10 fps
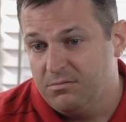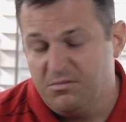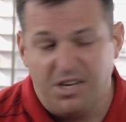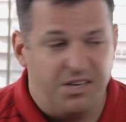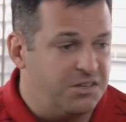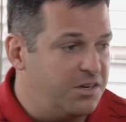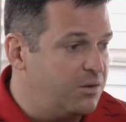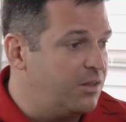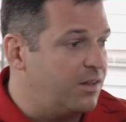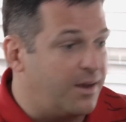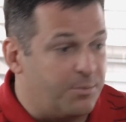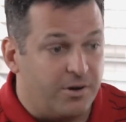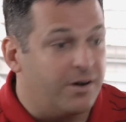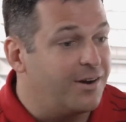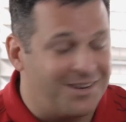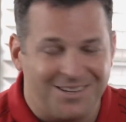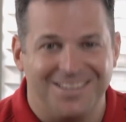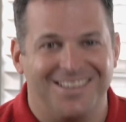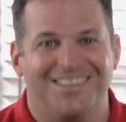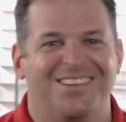I could go to the library.
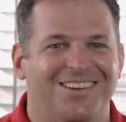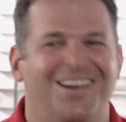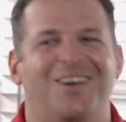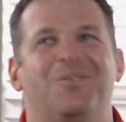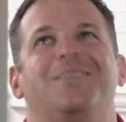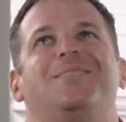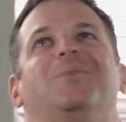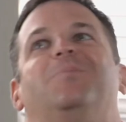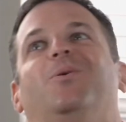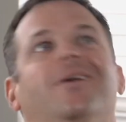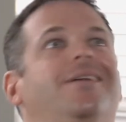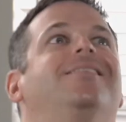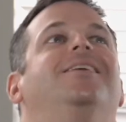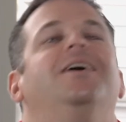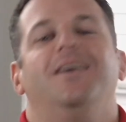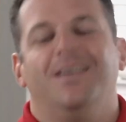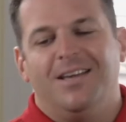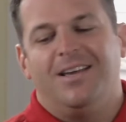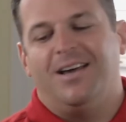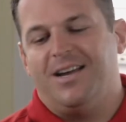Oh, what's the point?
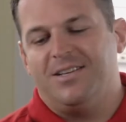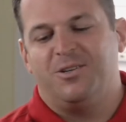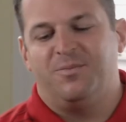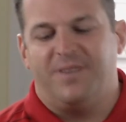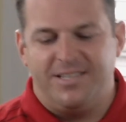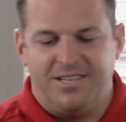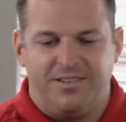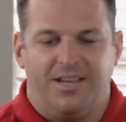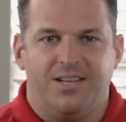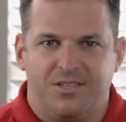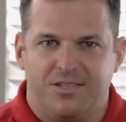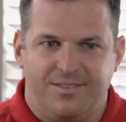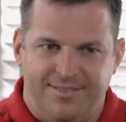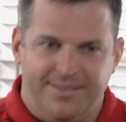So basically, I just,